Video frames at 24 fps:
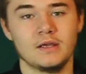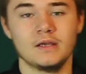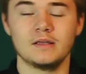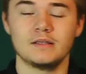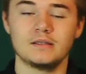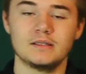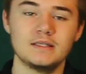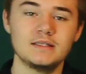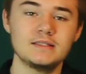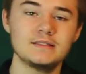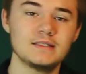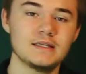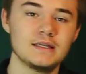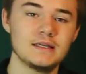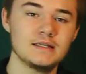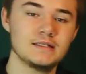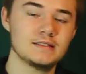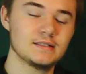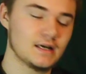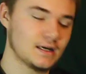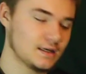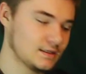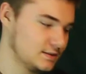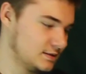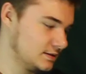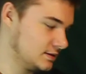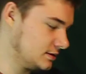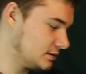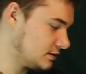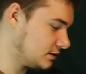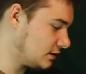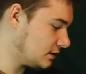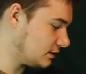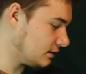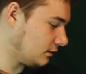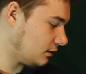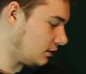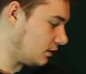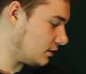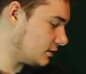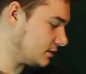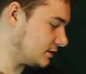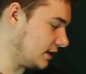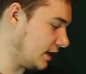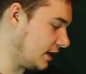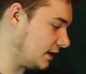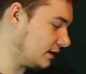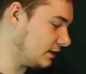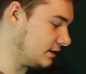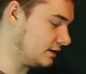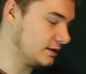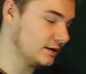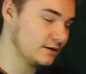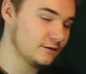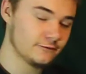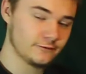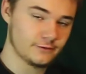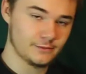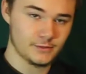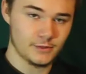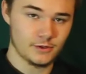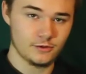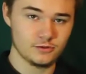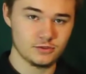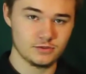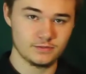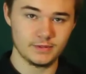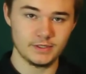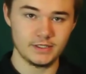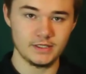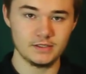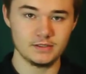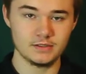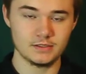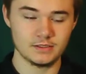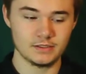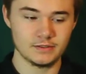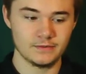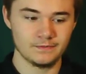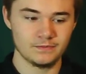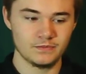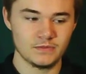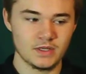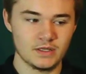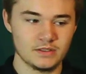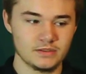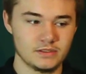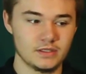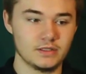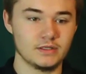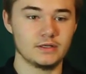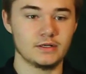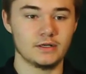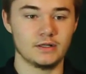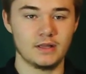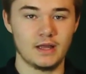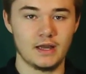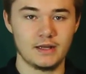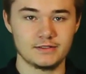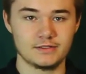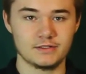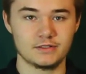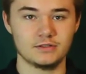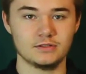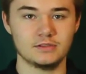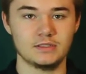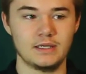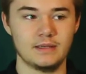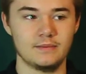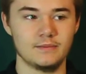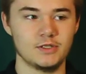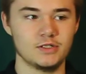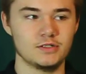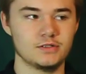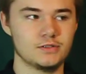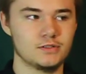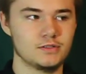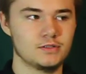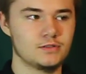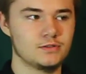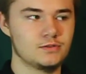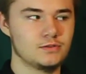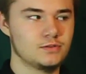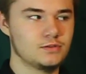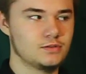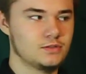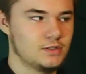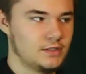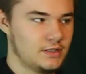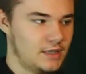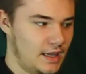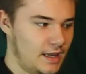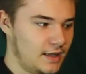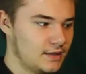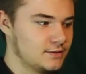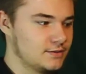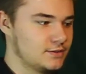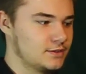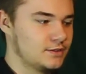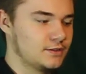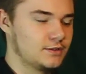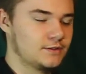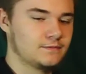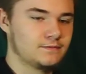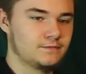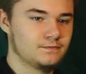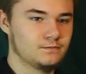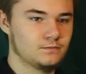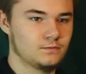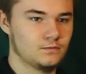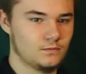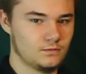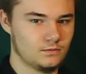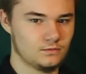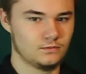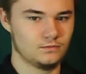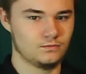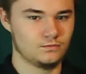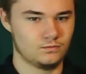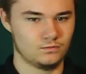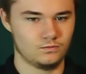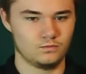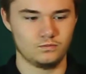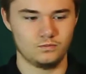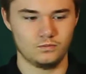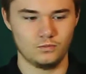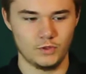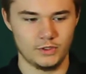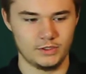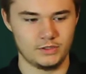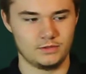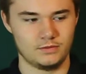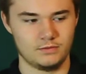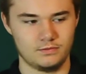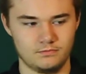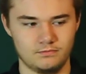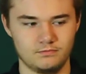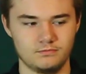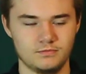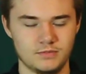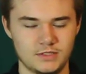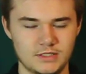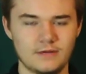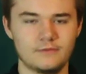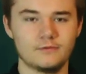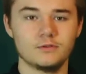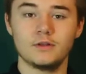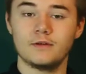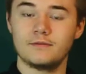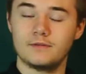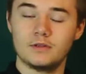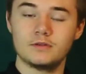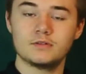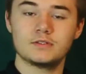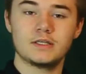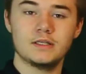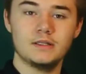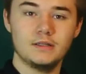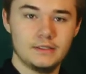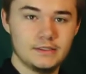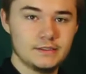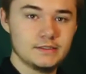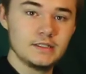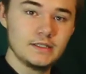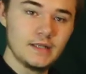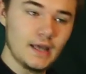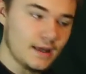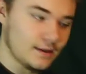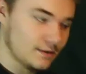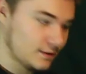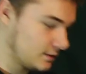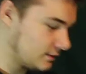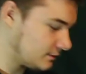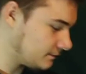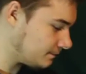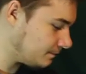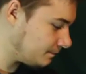These e-toxins can cause anything from nosebleeds to neurological damage to cancer, which several of those can lead to death.